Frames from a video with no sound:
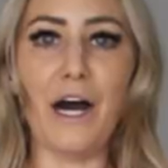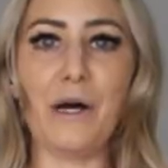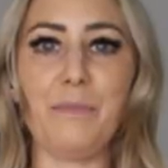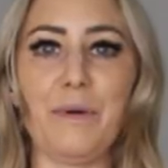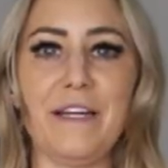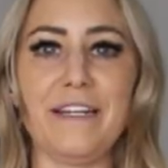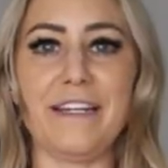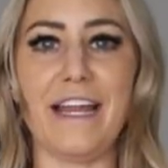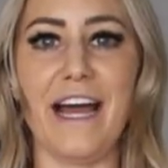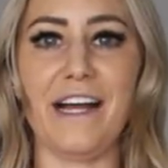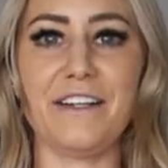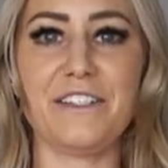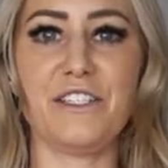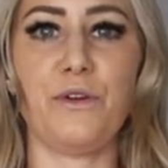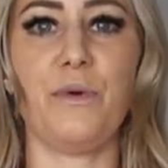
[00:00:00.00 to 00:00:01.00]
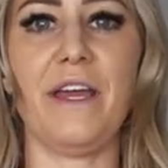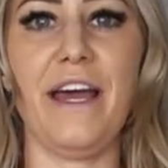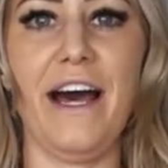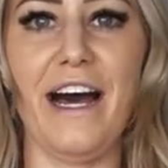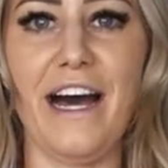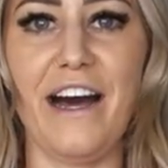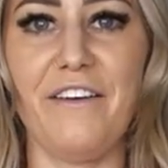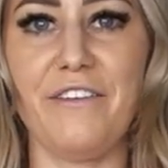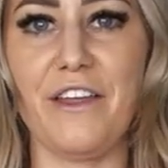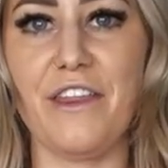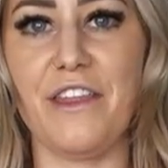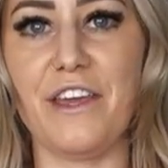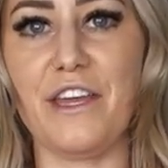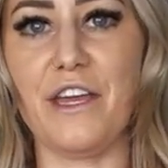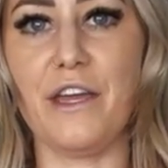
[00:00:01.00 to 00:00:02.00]
Up next, we
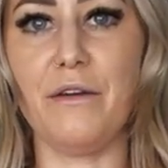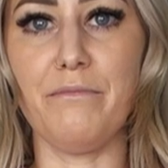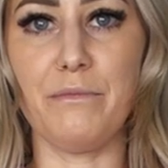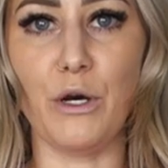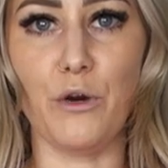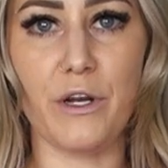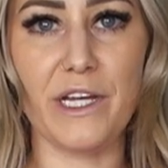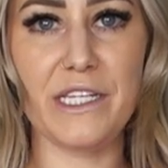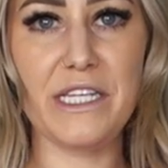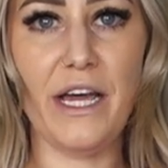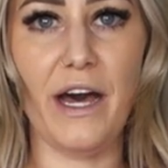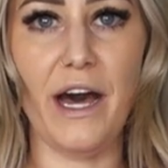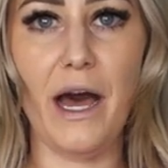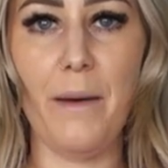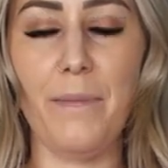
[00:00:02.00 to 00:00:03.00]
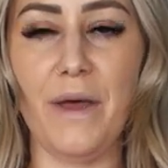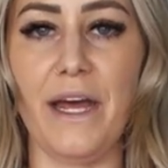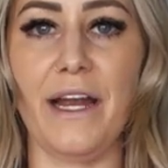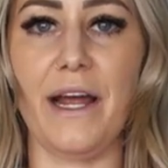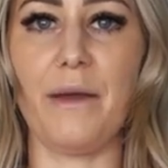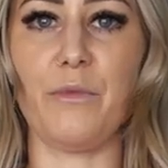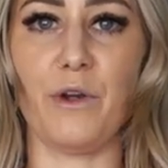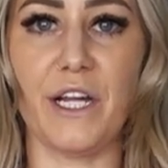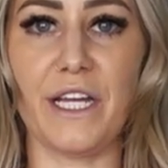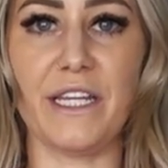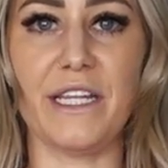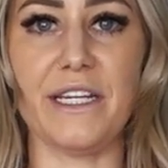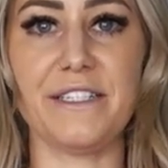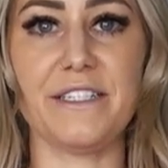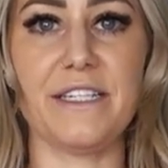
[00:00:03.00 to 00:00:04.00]
have the Moda top and I'm
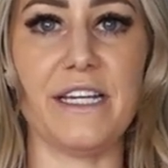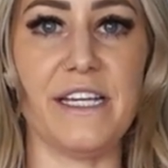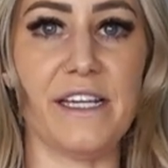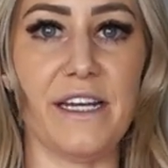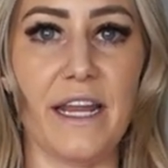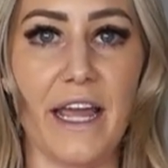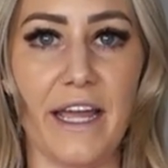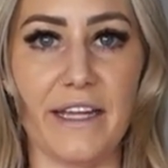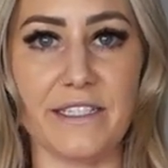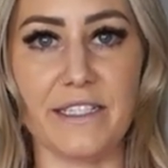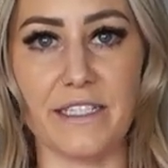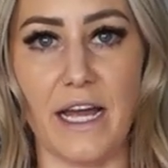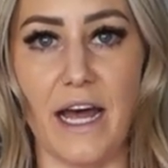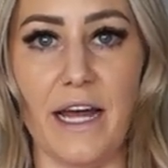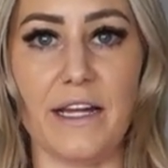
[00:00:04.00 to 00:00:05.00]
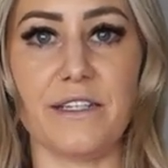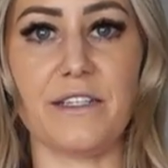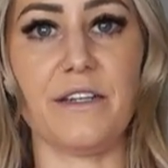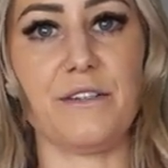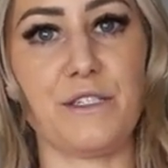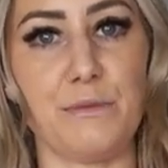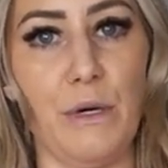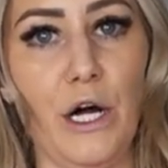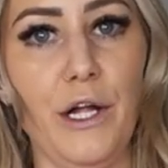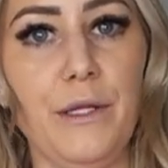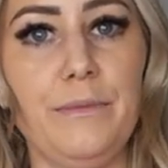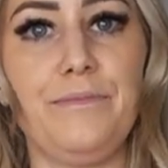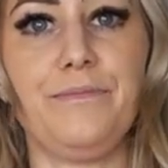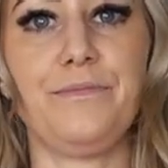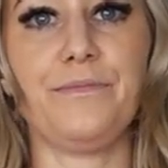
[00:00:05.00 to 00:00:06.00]
wearing this in a size
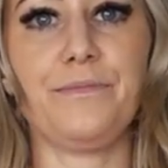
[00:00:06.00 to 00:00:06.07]
small.